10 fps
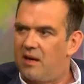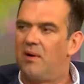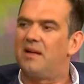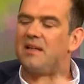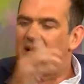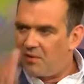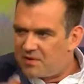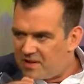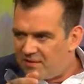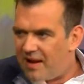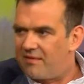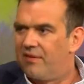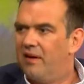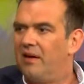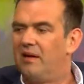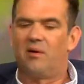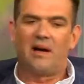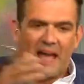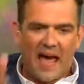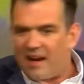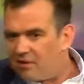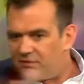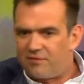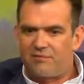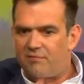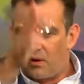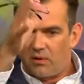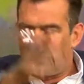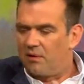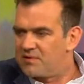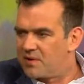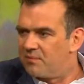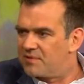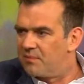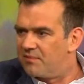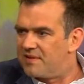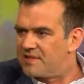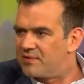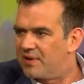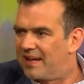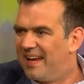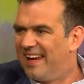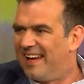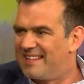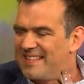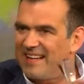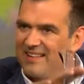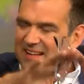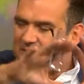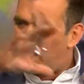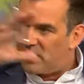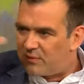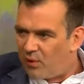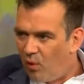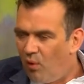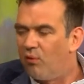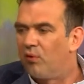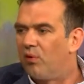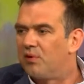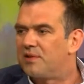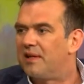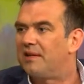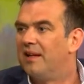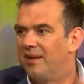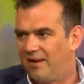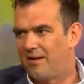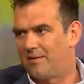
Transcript: might allow yourself have a can of or some fizzy drink. Is that not as part of an overall diet not a